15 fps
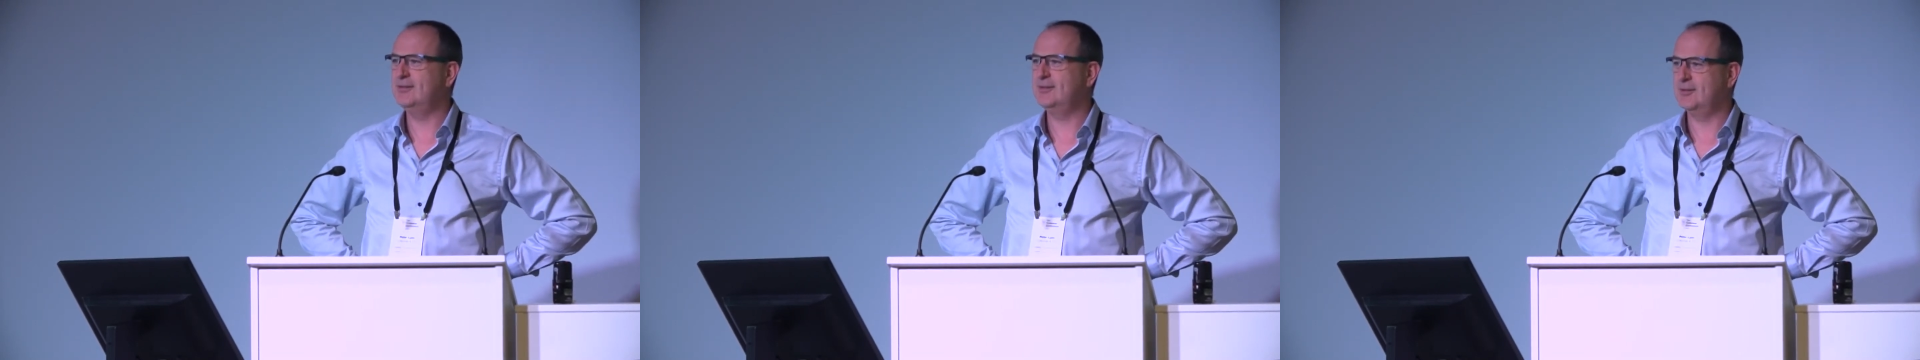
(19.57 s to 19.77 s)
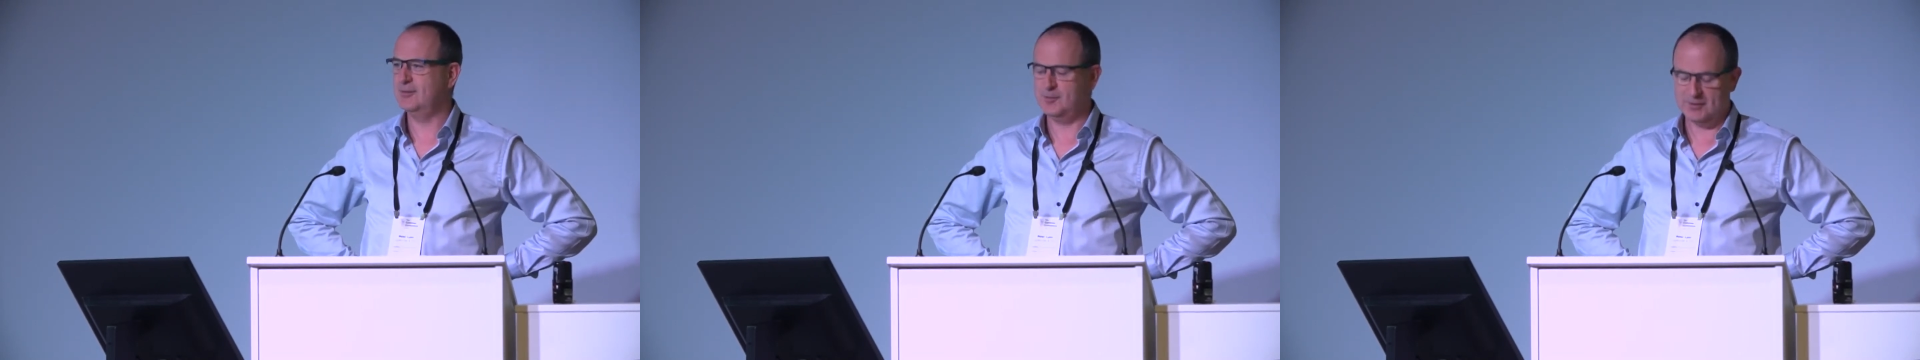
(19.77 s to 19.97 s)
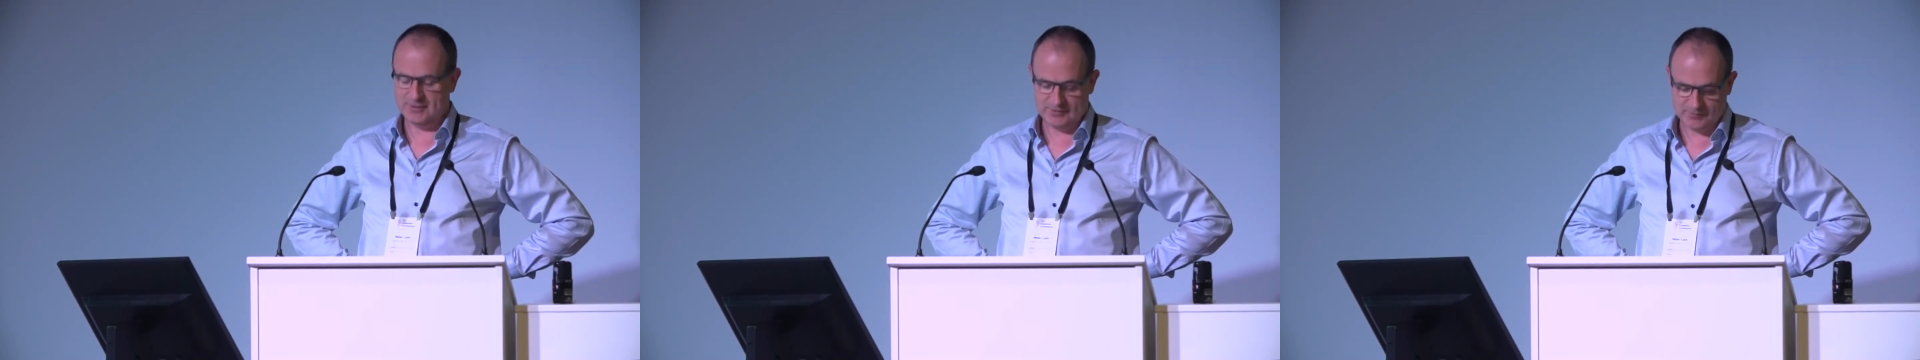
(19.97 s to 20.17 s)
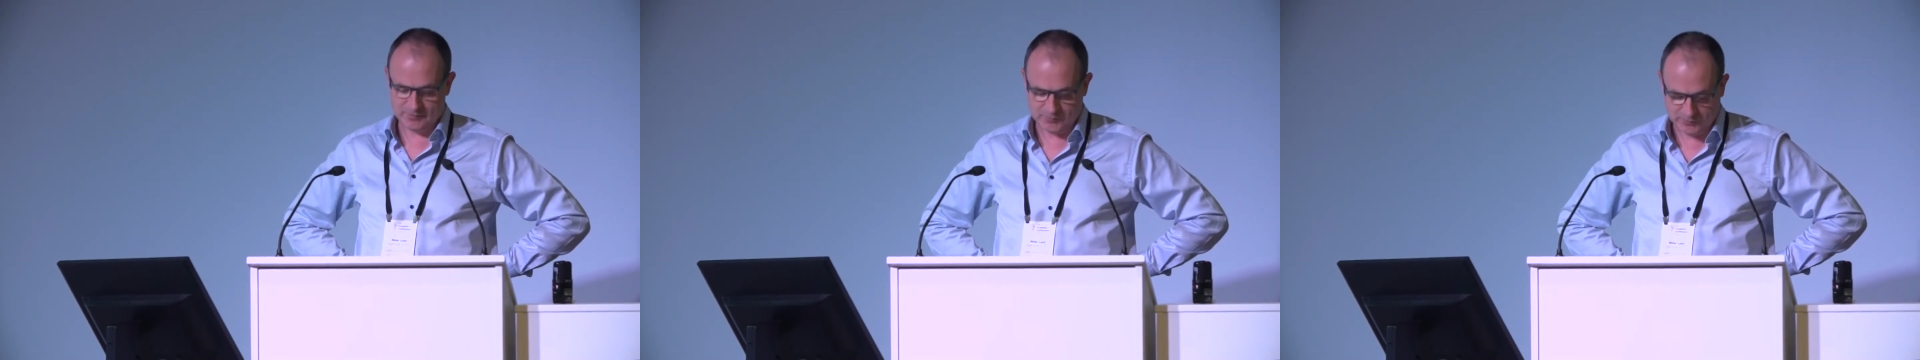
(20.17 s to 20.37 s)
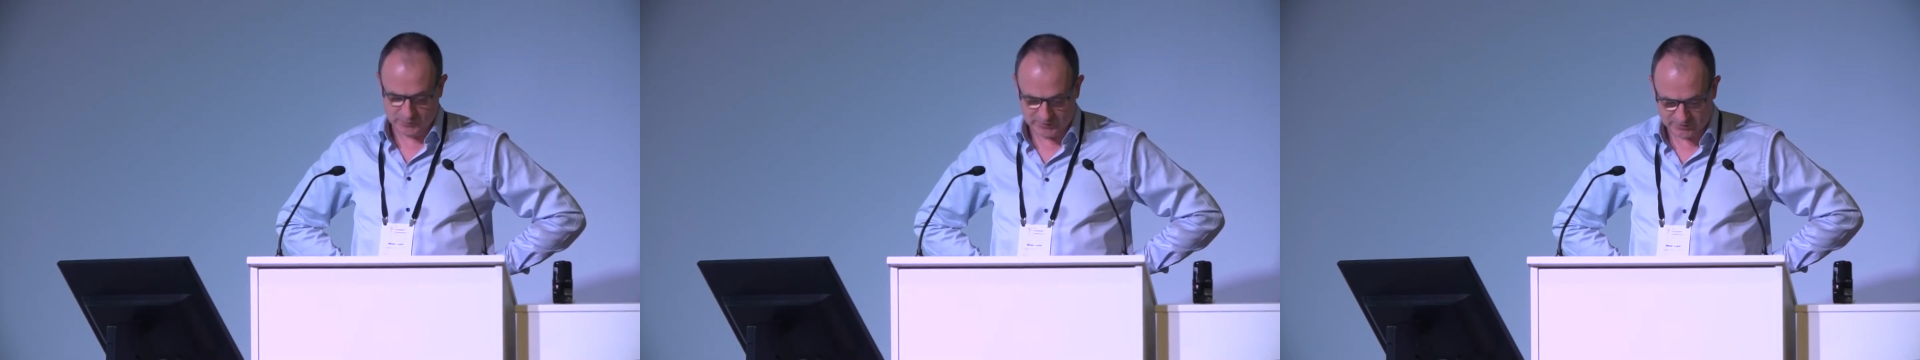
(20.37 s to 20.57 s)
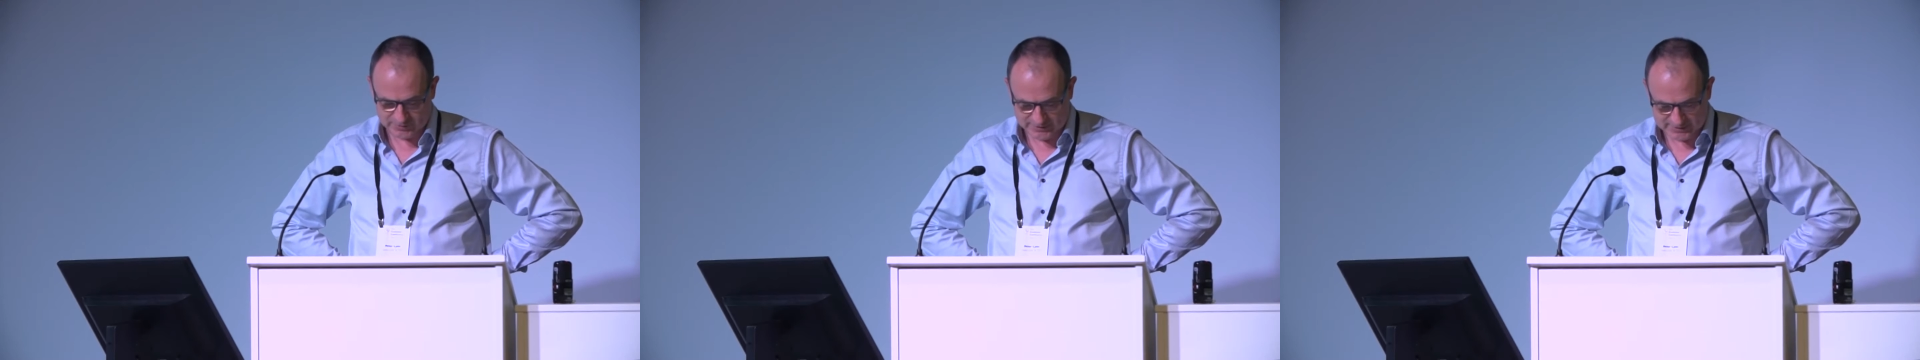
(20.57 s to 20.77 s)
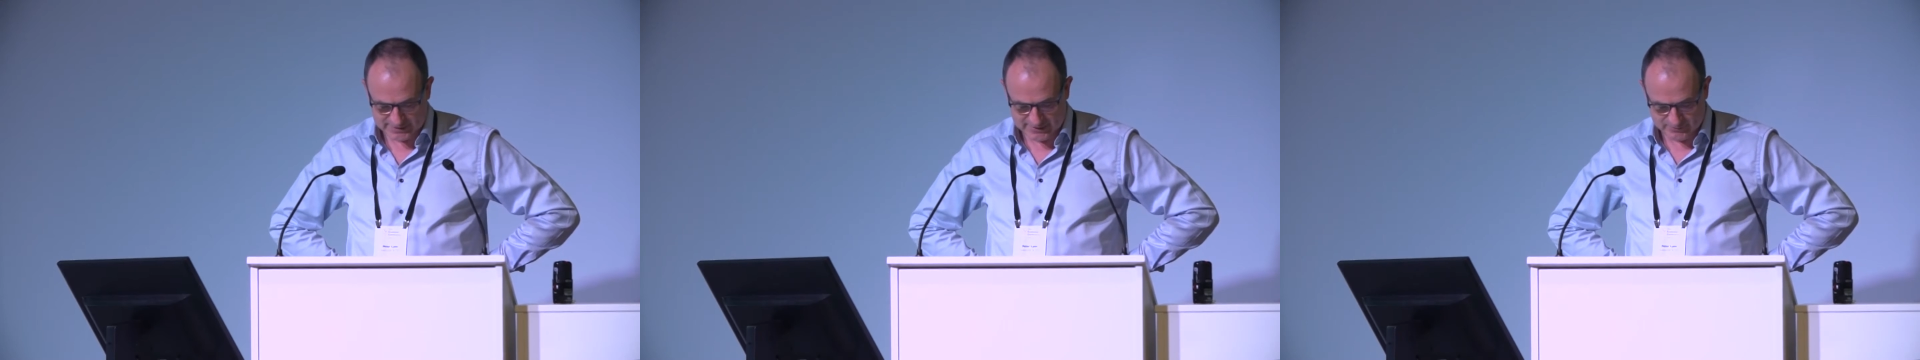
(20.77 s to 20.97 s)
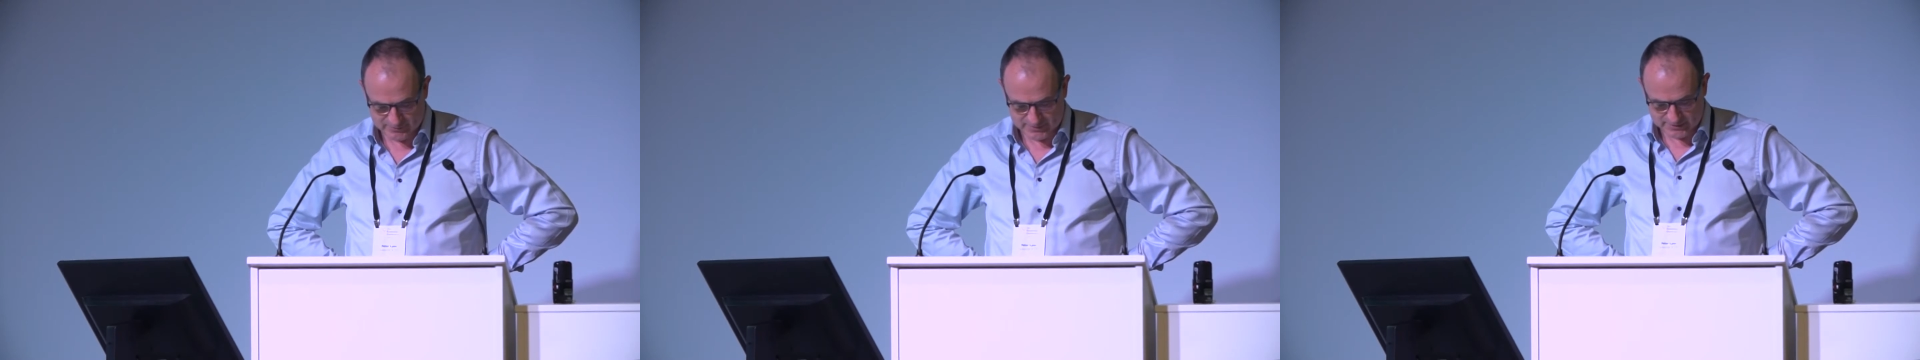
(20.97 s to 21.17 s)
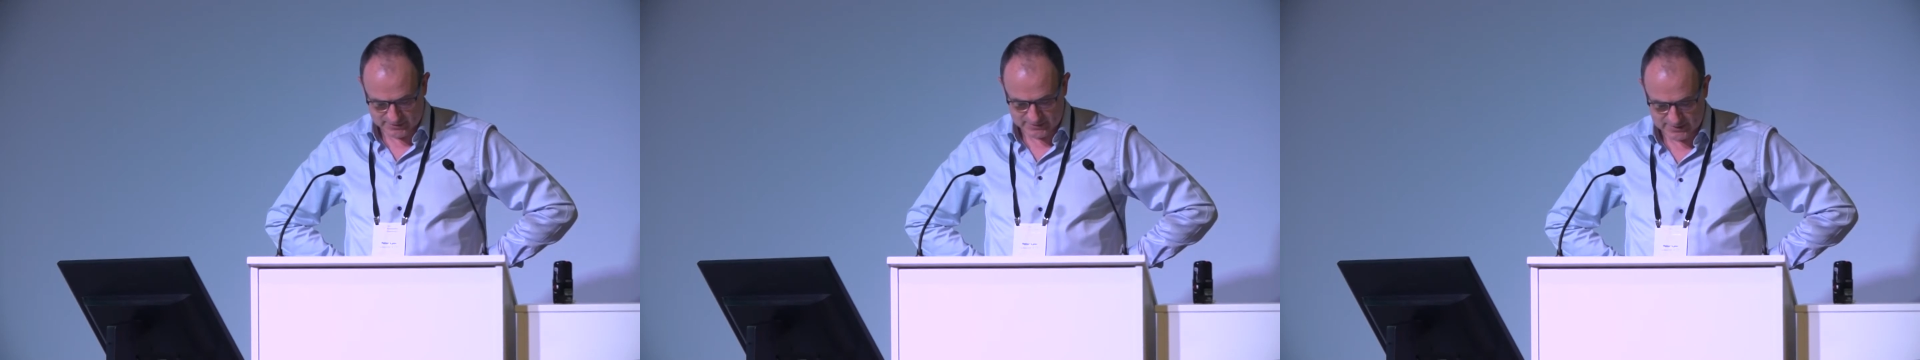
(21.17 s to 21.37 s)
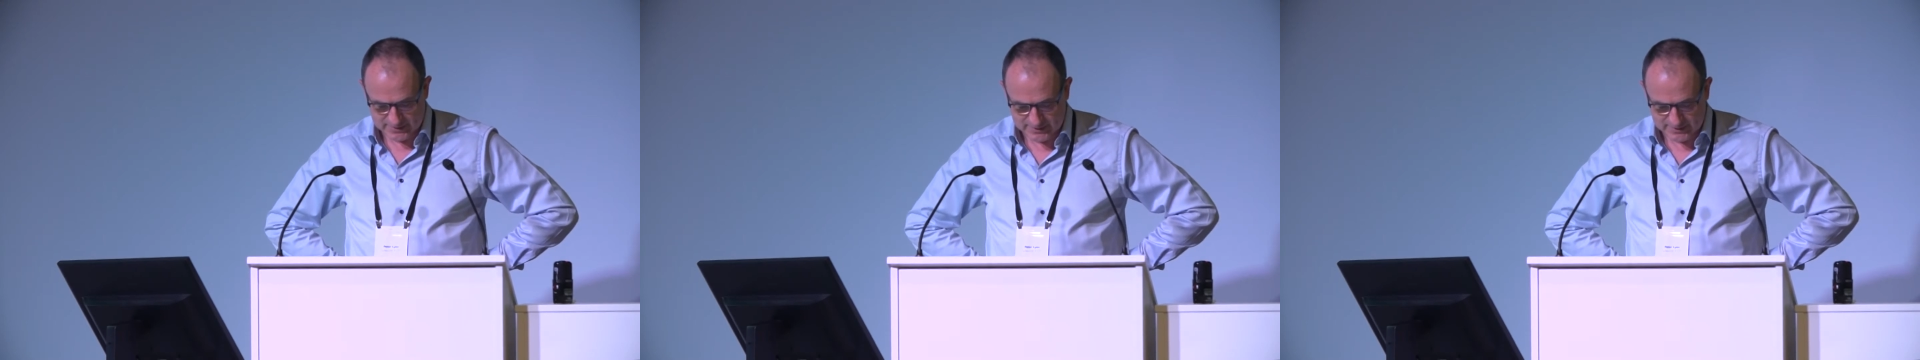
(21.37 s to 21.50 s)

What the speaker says: So we're thrilled to have him here.